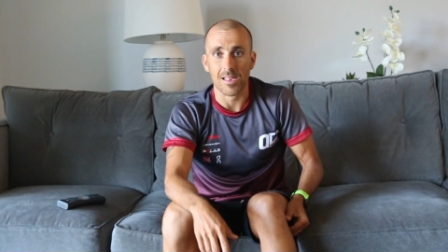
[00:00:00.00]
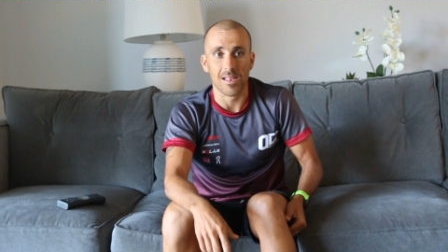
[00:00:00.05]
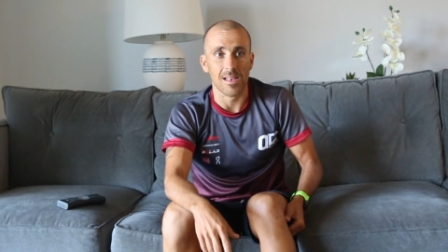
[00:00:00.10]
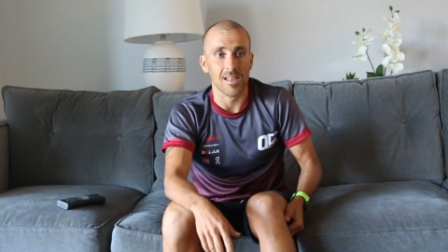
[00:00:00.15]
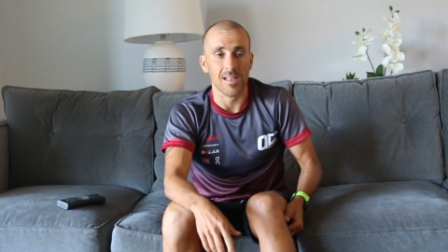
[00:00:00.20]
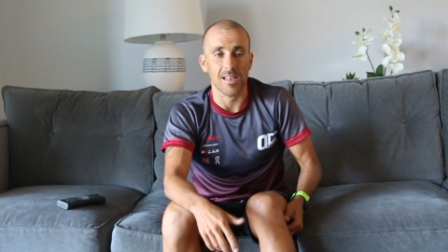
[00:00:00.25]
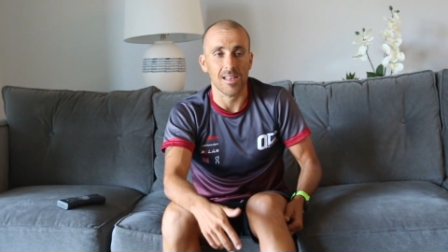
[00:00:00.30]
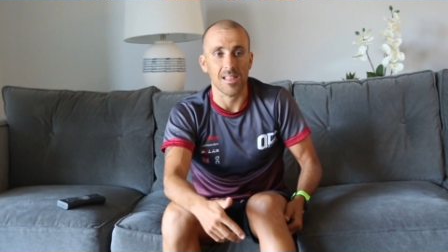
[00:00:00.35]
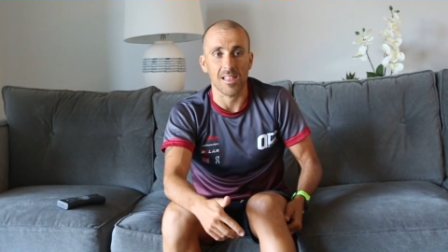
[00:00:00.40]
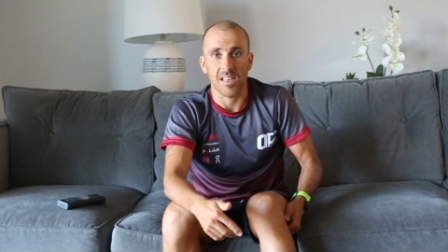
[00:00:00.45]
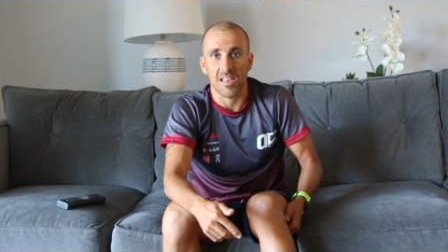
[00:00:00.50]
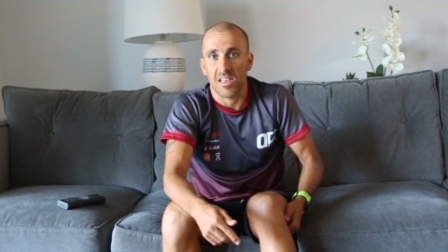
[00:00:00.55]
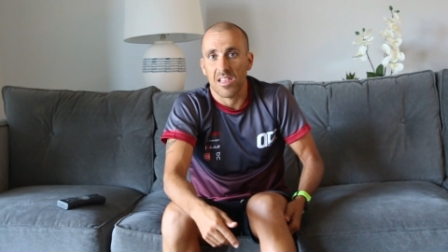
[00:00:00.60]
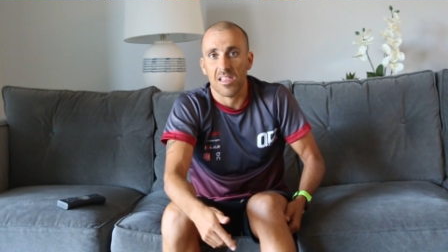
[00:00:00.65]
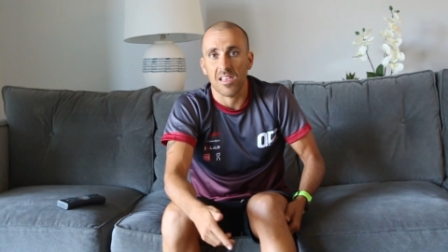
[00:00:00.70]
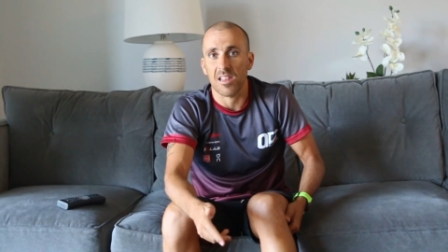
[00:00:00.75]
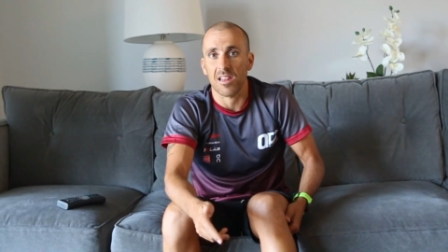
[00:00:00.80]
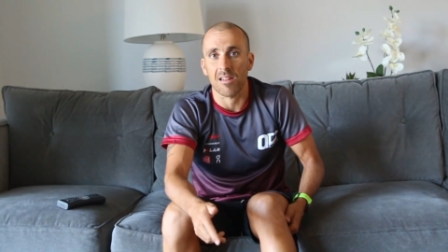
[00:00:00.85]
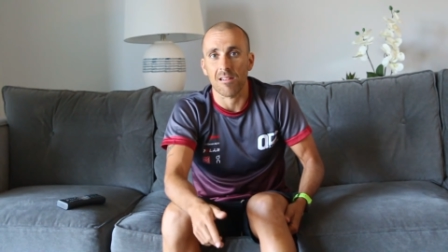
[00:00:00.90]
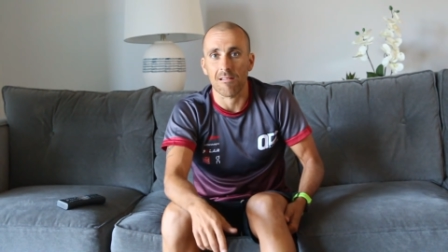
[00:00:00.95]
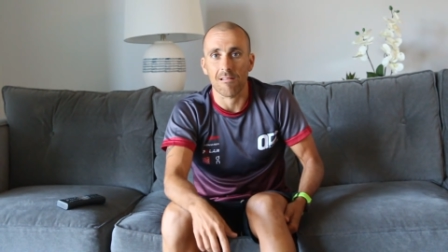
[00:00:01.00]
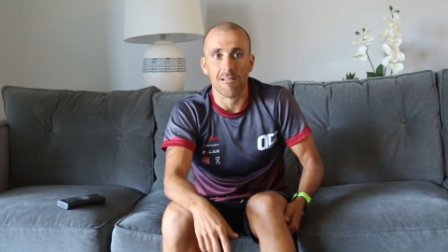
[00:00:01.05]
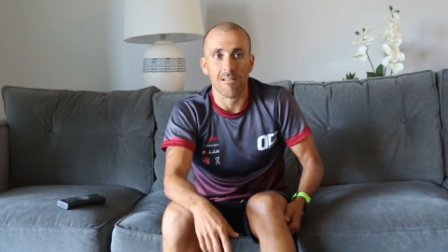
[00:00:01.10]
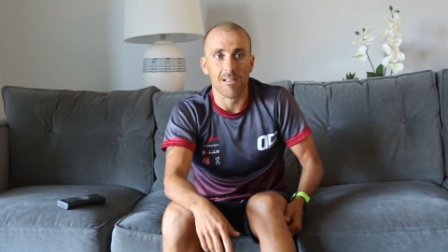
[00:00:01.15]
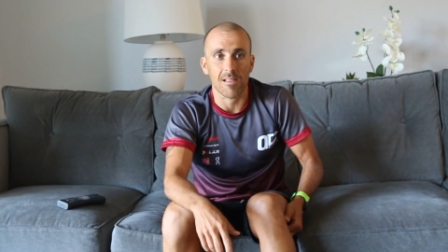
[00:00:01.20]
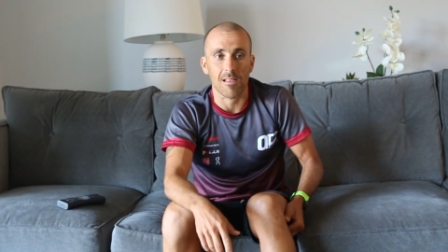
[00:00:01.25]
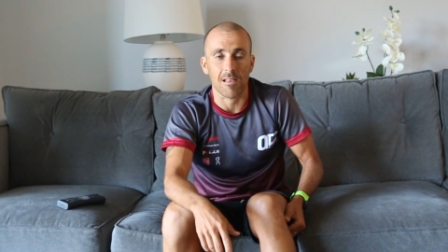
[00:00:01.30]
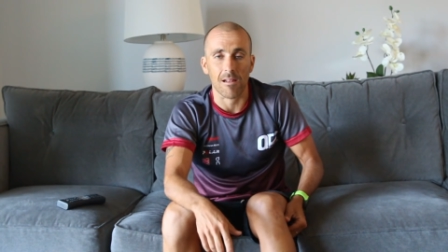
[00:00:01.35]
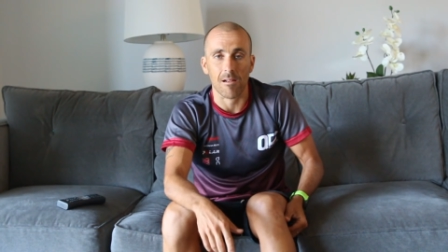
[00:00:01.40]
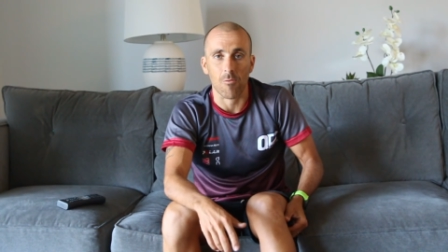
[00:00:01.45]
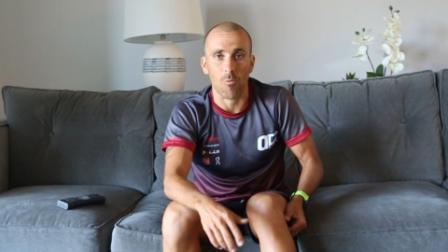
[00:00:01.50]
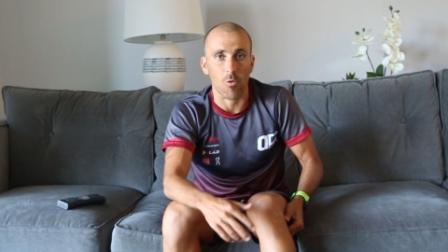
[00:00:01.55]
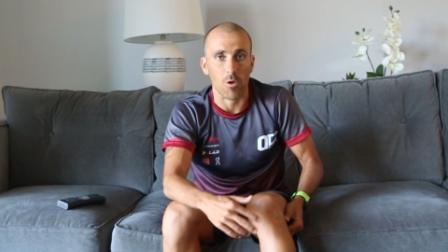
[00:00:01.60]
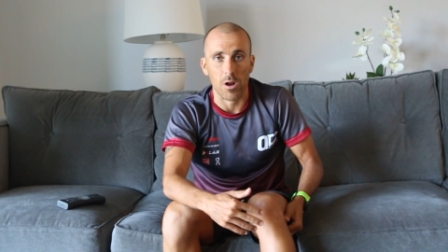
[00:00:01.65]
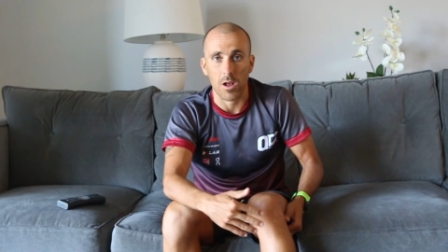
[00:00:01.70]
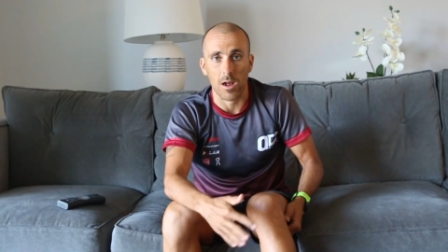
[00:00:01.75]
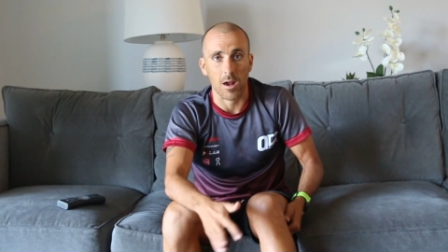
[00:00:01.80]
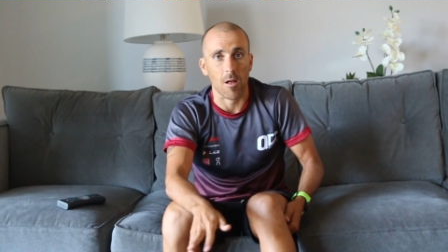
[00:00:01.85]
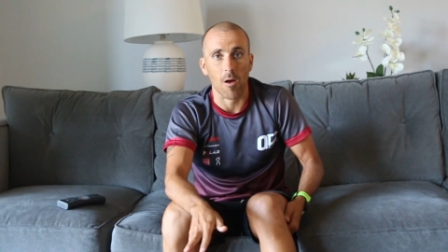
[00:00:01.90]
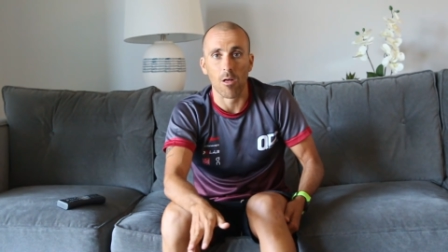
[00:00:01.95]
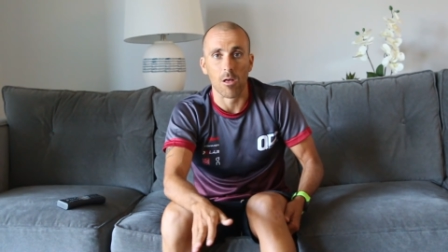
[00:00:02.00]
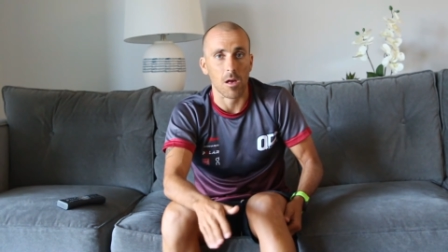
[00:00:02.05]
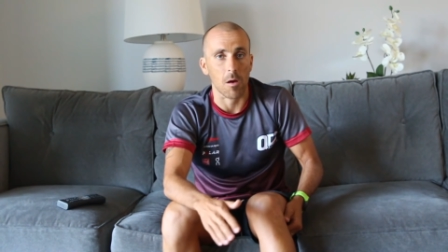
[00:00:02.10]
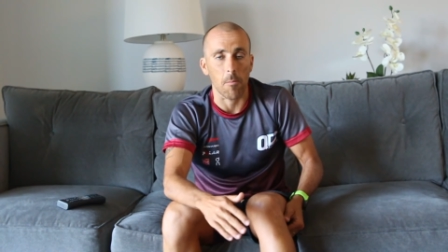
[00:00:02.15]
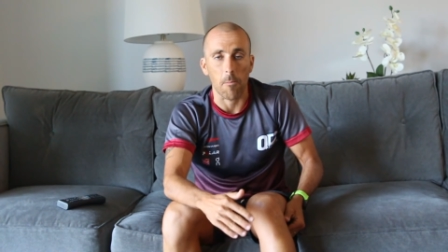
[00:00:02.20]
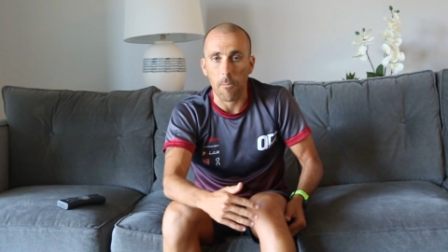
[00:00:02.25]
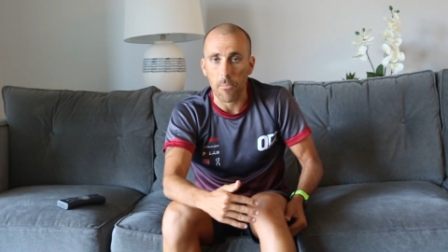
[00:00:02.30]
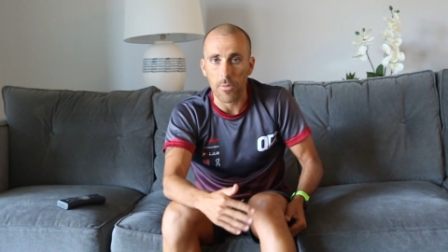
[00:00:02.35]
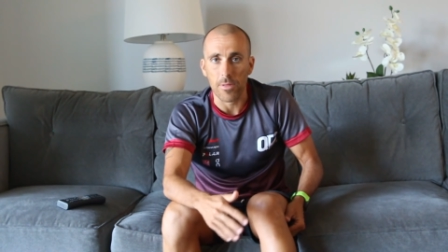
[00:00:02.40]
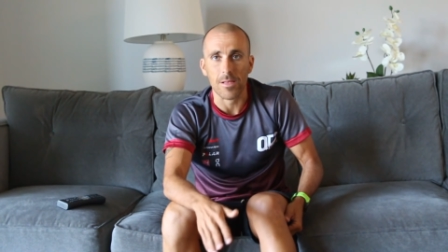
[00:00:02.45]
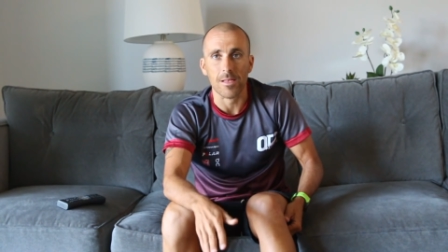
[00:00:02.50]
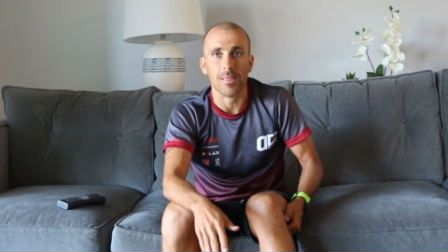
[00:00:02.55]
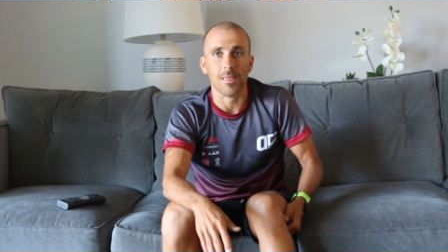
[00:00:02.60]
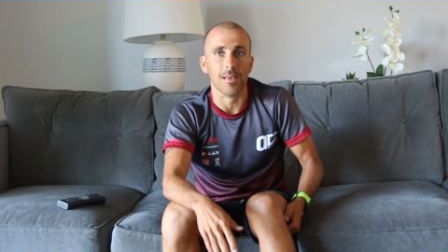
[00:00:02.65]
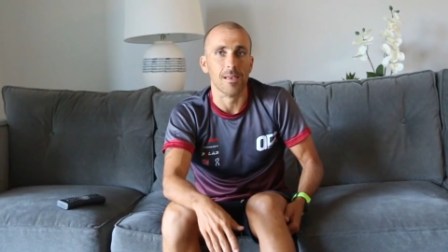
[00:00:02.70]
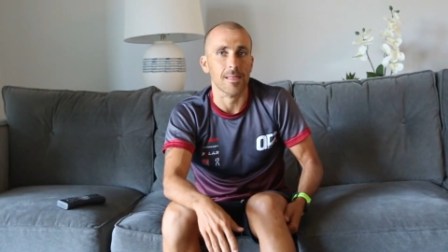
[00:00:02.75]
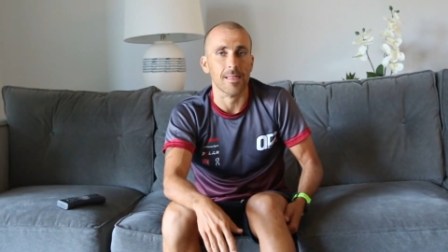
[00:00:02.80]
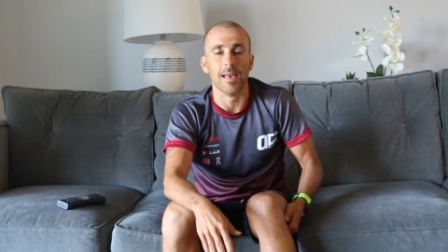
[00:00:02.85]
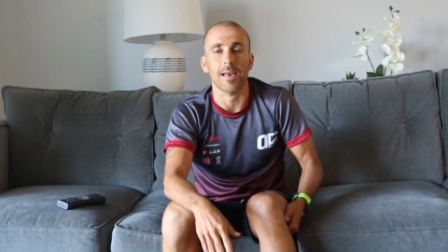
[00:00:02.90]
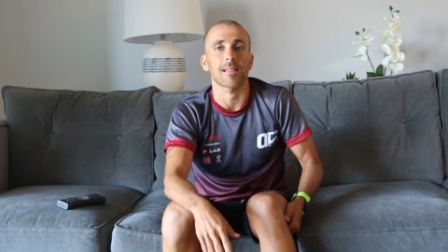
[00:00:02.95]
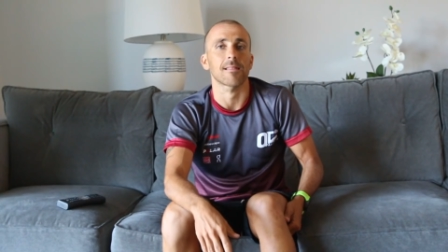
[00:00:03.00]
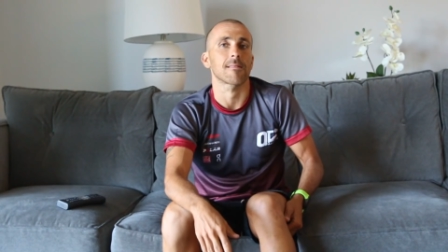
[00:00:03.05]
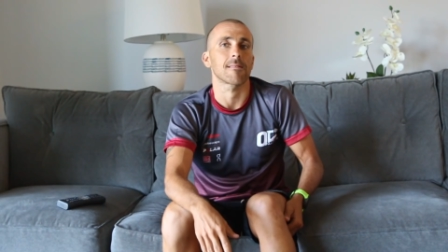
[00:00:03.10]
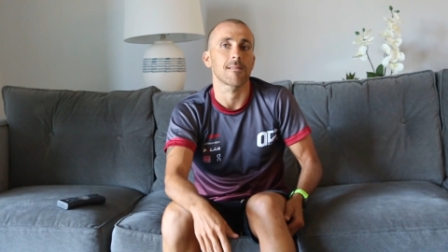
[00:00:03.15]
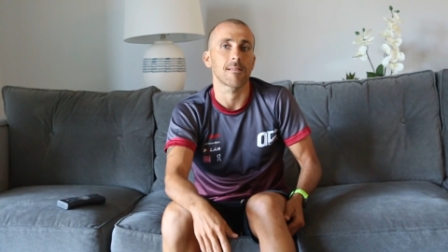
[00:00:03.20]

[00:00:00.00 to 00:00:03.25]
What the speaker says: It didn't work at all, completely dead.